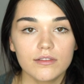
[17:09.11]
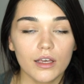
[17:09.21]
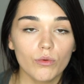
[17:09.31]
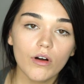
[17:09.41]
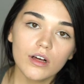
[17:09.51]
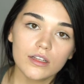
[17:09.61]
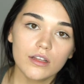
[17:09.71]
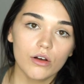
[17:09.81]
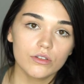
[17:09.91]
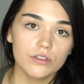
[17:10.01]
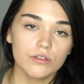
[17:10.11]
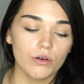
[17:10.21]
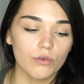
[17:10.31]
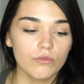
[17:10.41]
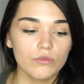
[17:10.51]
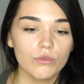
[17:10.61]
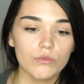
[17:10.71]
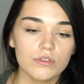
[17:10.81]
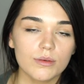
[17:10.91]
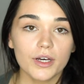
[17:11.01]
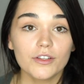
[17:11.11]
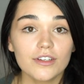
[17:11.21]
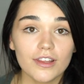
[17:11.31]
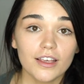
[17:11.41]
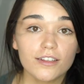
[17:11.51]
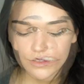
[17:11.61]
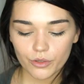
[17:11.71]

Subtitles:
I walk a lot, you know, do some other things.